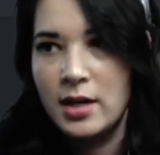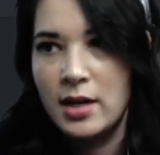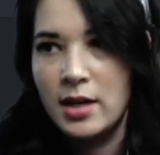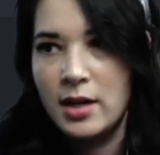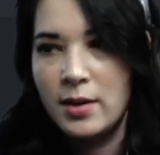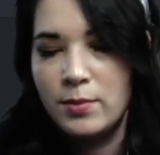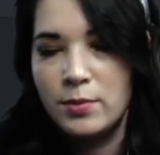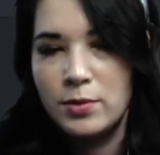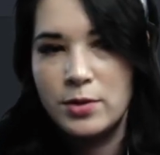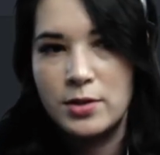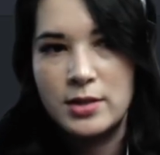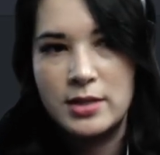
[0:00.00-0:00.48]

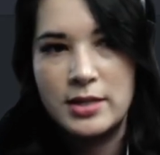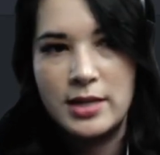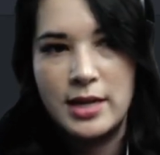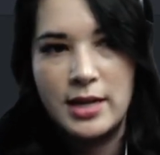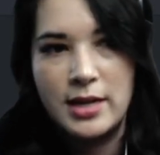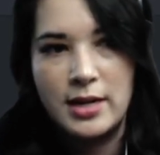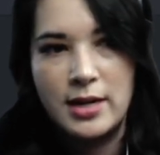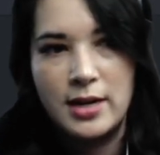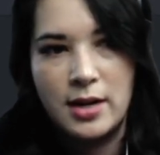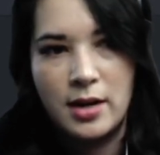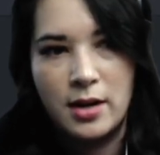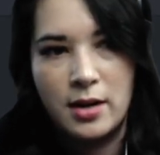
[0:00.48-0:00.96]
and we'll say
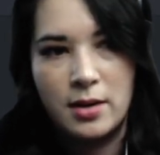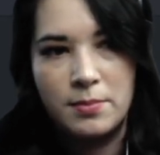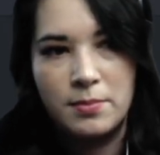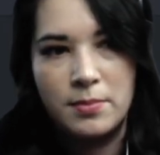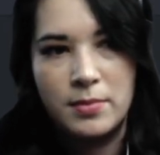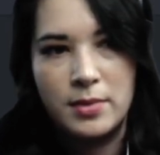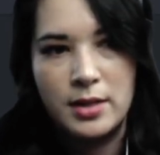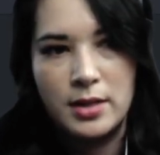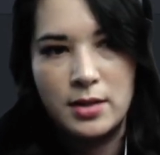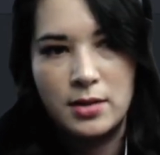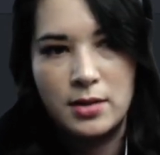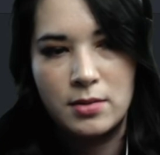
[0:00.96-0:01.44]

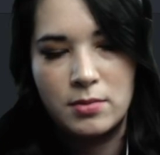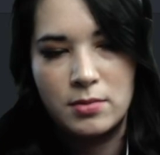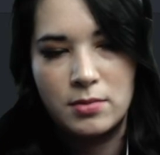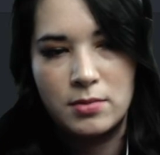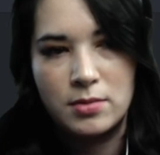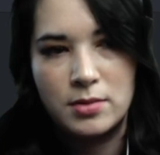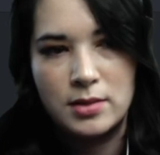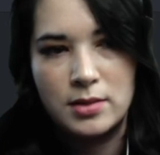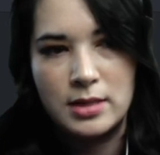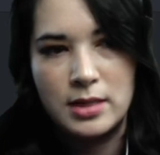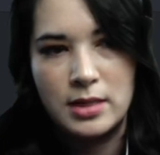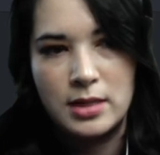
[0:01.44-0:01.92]
num
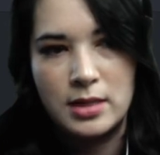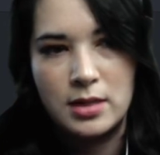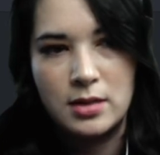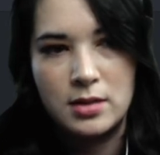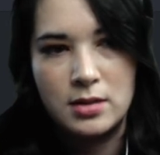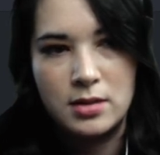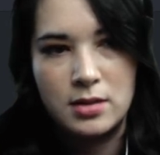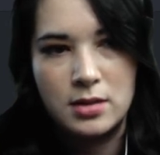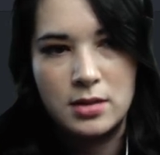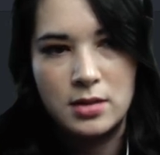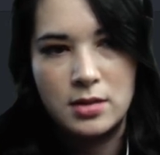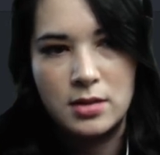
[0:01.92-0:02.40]
equals
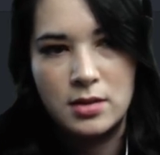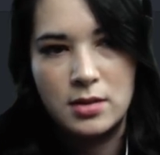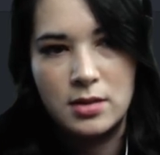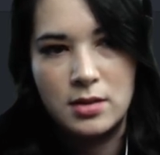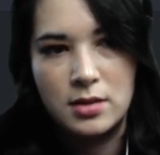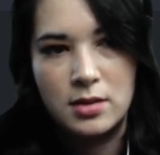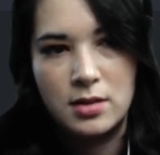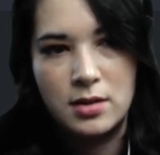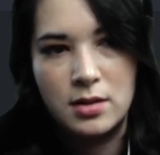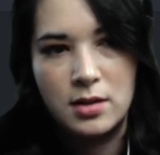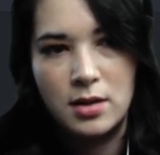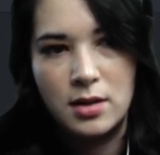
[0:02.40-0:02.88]
int
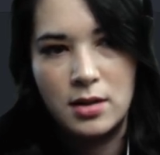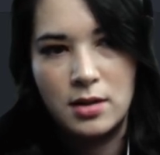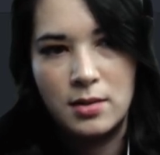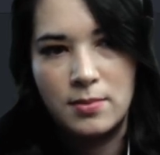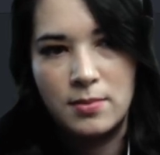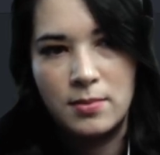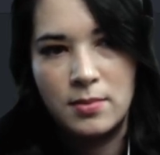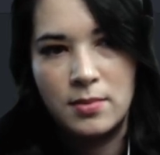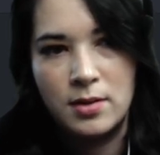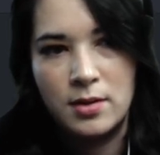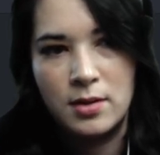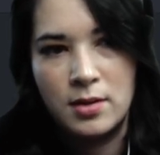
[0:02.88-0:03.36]

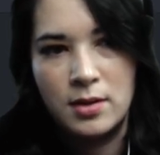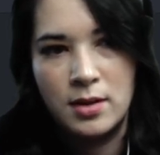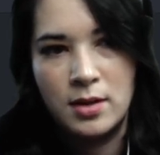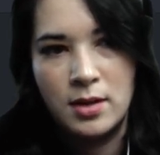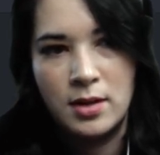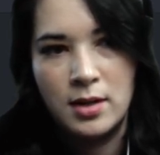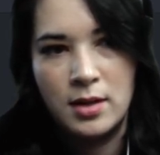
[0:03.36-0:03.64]
num